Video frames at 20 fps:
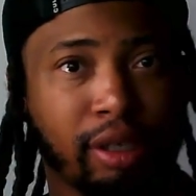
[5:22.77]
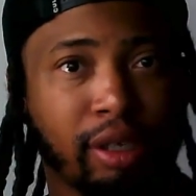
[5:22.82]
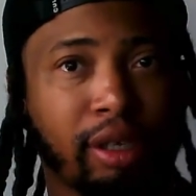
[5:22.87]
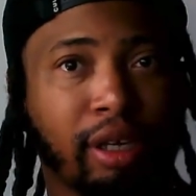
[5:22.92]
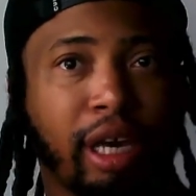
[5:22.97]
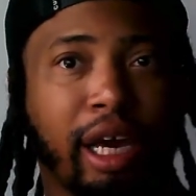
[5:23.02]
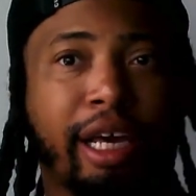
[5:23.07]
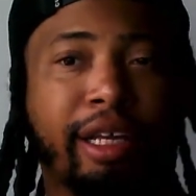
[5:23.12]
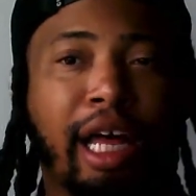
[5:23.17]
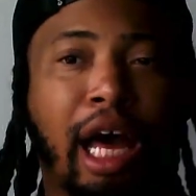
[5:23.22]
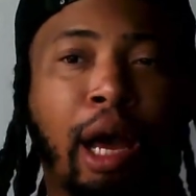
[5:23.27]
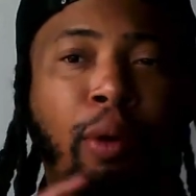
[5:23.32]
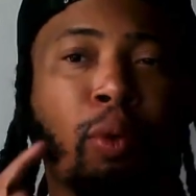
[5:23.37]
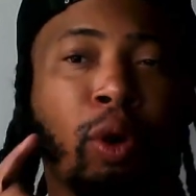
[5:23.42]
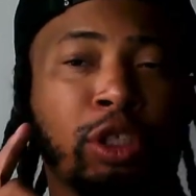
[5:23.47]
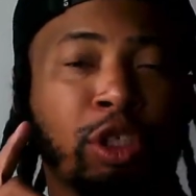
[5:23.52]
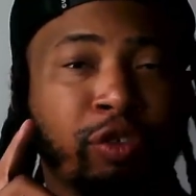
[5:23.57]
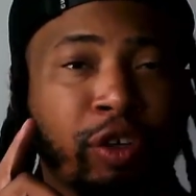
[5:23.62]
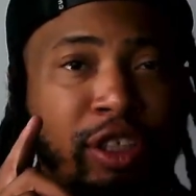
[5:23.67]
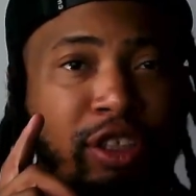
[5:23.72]
and I want
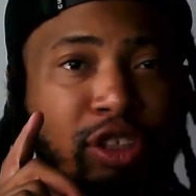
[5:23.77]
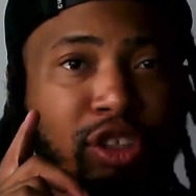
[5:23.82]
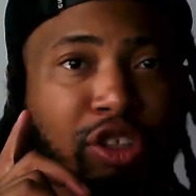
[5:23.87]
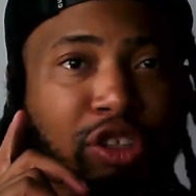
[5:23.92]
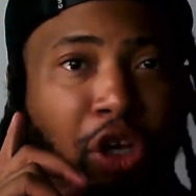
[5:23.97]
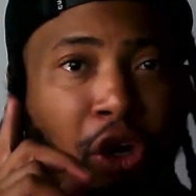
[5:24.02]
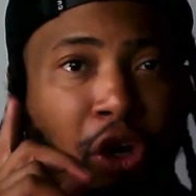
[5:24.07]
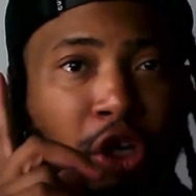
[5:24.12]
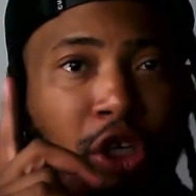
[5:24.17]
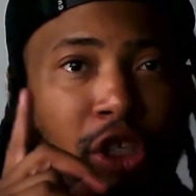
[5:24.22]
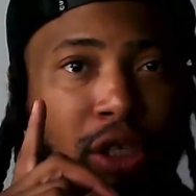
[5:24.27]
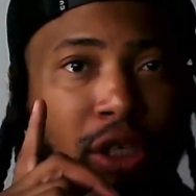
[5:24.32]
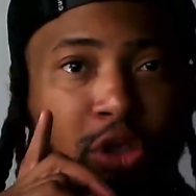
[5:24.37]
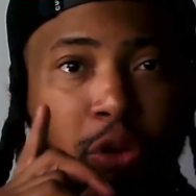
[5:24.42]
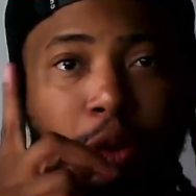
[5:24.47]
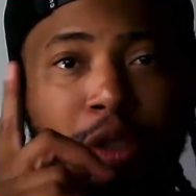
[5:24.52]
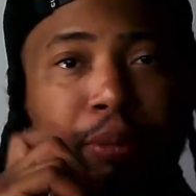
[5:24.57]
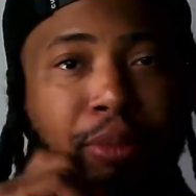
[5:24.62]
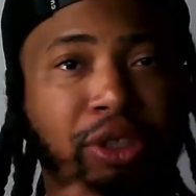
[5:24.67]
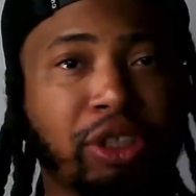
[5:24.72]
to risk
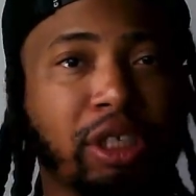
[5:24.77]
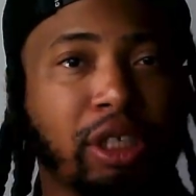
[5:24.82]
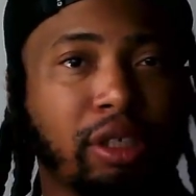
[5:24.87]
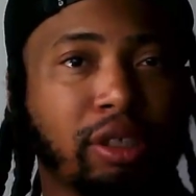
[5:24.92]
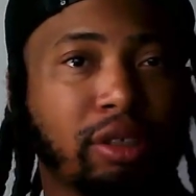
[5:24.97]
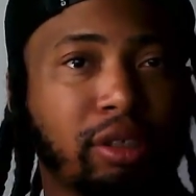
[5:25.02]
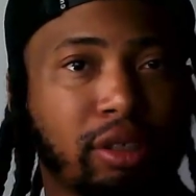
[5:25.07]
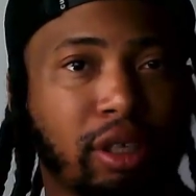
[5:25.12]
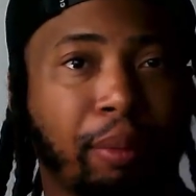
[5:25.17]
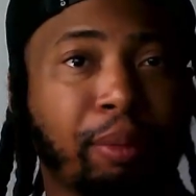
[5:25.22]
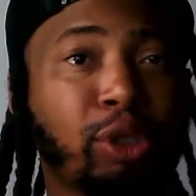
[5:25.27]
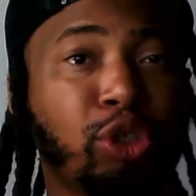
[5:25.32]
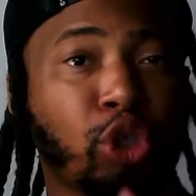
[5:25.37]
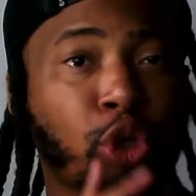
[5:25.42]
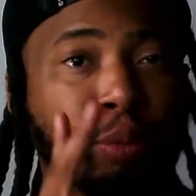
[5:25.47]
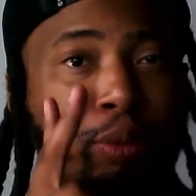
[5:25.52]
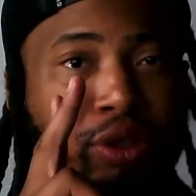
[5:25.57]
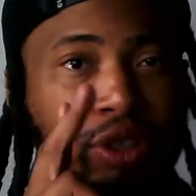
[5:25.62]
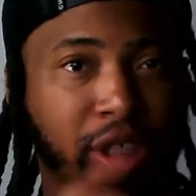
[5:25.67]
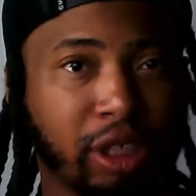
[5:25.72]

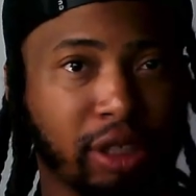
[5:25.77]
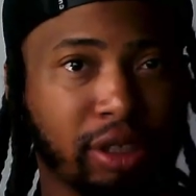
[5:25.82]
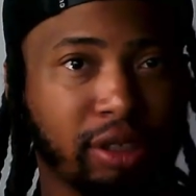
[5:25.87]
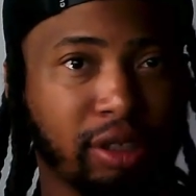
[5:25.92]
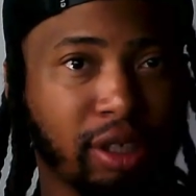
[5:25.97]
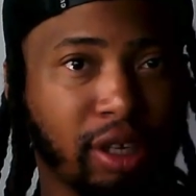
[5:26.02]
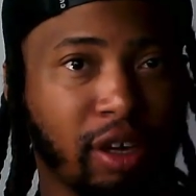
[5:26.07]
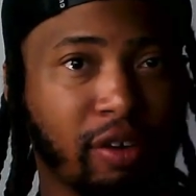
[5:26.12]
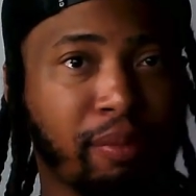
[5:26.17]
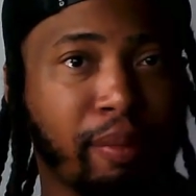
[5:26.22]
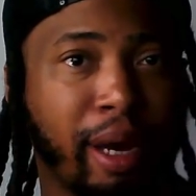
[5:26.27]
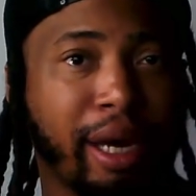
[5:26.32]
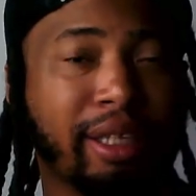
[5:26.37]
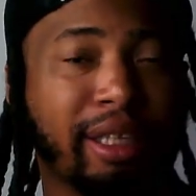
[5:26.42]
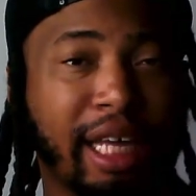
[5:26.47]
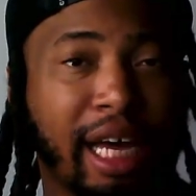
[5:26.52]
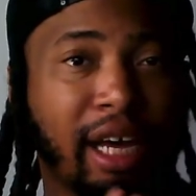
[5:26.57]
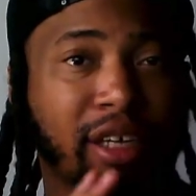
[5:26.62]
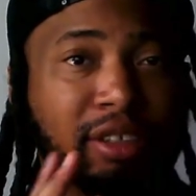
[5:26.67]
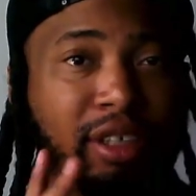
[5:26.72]
2% of my
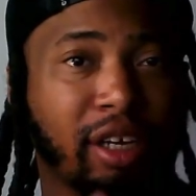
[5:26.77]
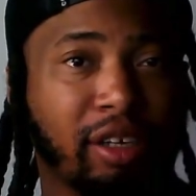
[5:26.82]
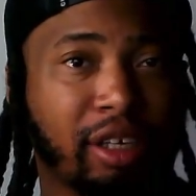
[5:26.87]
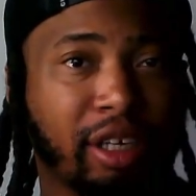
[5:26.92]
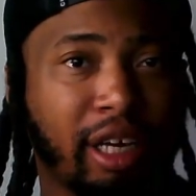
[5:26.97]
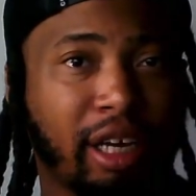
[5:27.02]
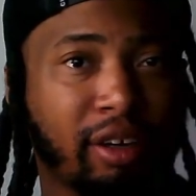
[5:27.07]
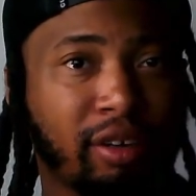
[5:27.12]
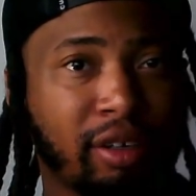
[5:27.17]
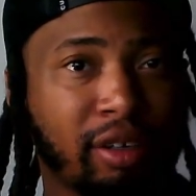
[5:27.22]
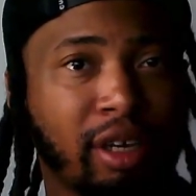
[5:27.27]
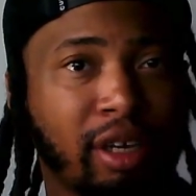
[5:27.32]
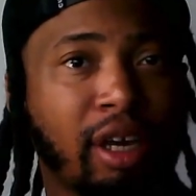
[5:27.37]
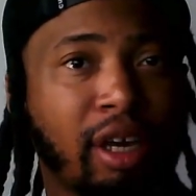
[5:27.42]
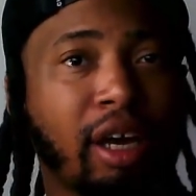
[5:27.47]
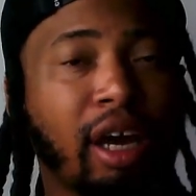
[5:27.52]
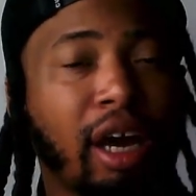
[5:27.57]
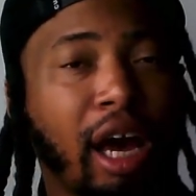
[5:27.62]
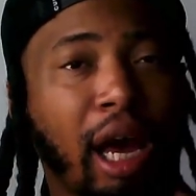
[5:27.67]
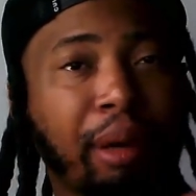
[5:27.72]
$1,000 account,
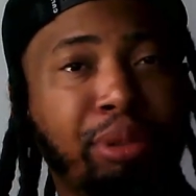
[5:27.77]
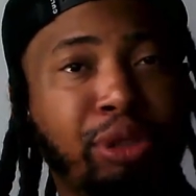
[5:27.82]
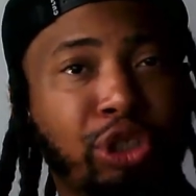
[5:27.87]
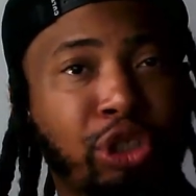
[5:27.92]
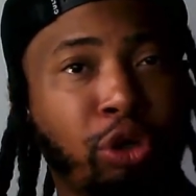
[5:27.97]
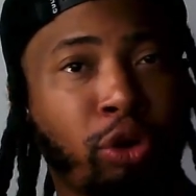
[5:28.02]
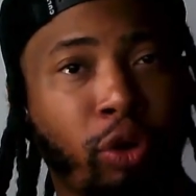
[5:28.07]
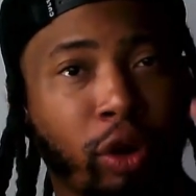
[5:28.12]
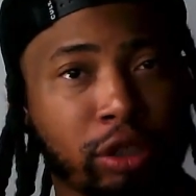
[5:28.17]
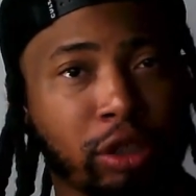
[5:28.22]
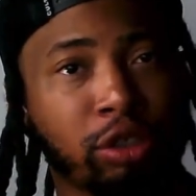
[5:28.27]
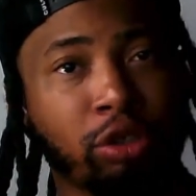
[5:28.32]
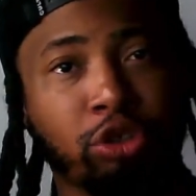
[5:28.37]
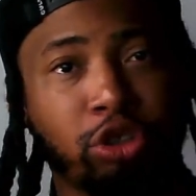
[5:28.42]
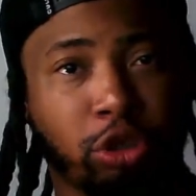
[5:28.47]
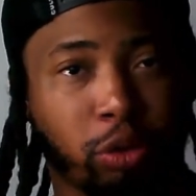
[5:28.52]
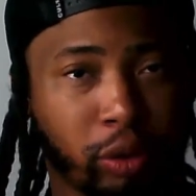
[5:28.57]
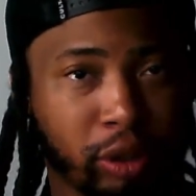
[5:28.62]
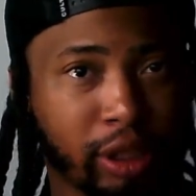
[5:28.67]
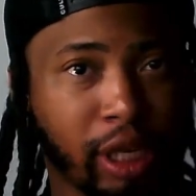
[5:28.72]
I'm still going to lose
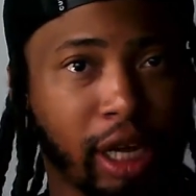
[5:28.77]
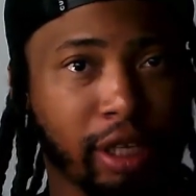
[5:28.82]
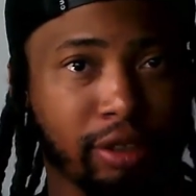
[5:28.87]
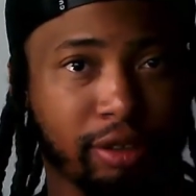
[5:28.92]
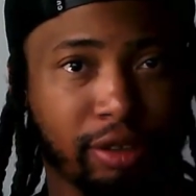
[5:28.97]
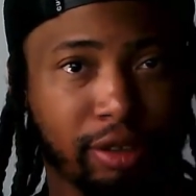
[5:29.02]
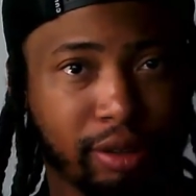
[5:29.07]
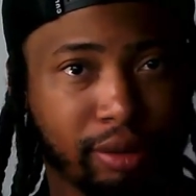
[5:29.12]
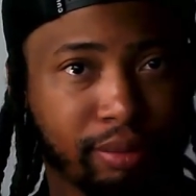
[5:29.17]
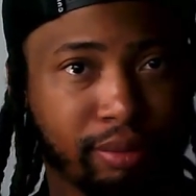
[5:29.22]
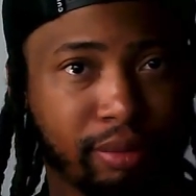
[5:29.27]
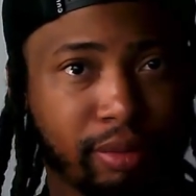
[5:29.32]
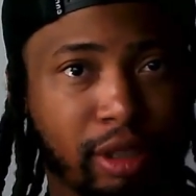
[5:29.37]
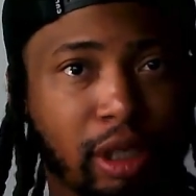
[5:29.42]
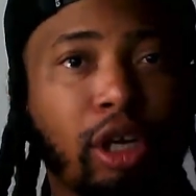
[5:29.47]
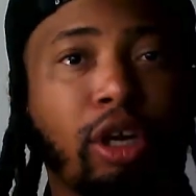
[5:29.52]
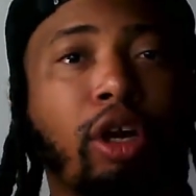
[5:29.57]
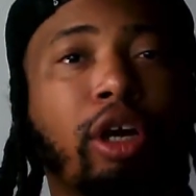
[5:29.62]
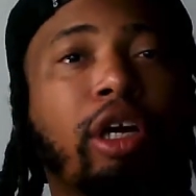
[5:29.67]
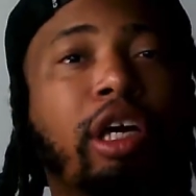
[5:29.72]
$20.
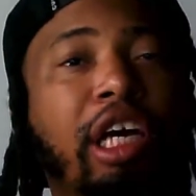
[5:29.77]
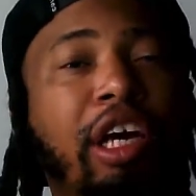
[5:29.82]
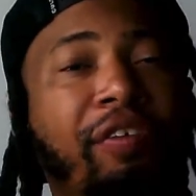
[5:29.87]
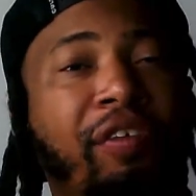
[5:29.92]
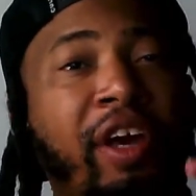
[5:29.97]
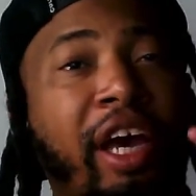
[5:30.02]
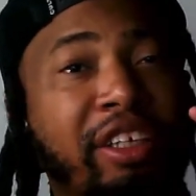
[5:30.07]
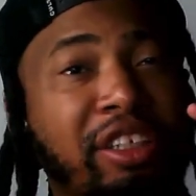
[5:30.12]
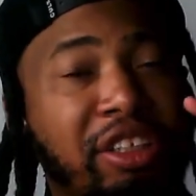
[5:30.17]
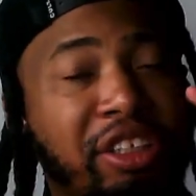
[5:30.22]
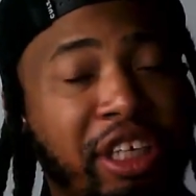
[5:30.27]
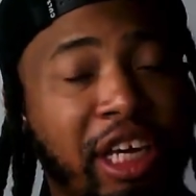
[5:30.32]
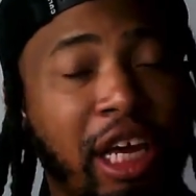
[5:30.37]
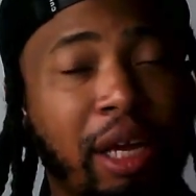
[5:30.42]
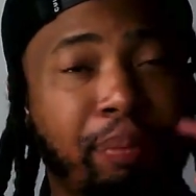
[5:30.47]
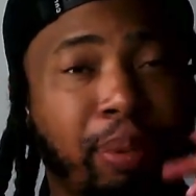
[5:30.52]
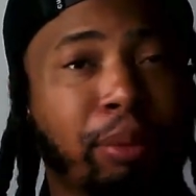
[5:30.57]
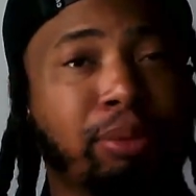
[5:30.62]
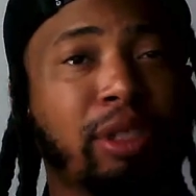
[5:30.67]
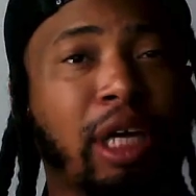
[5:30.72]
If he has a 10
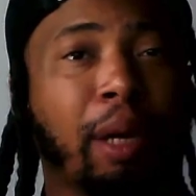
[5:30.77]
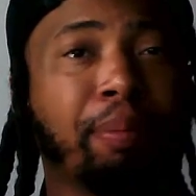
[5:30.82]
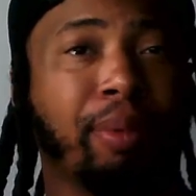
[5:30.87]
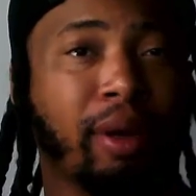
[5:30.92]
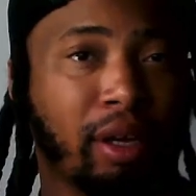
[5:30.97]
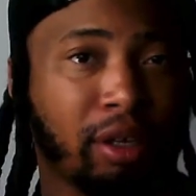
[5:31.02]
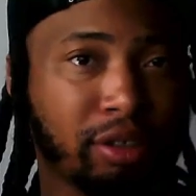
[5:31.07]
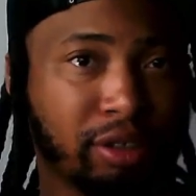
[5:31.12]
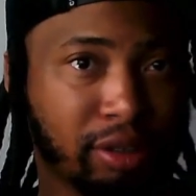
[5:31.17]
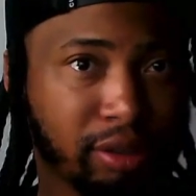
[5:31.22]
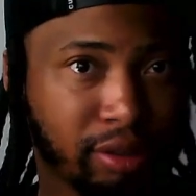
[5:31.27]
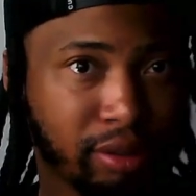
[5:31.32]
pip stop loss,